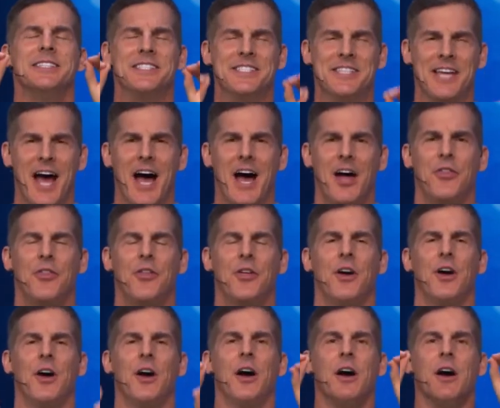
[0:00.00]
death
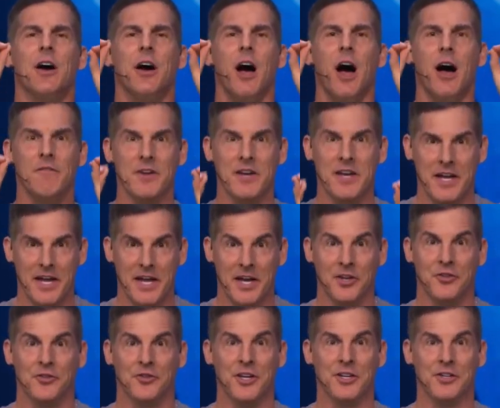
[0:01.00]
of an
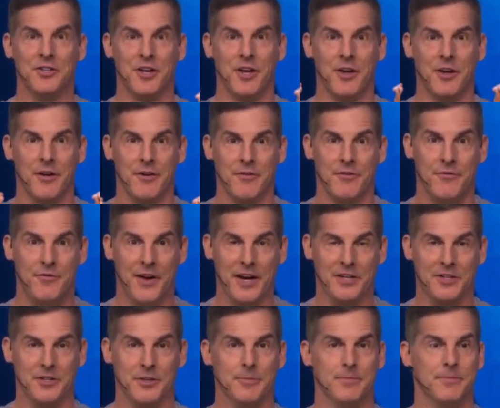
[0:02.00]
innocent
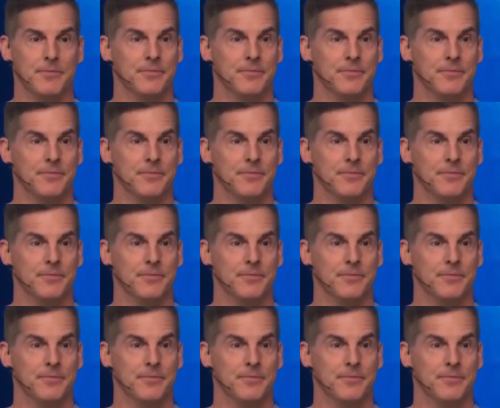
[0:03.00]
victim.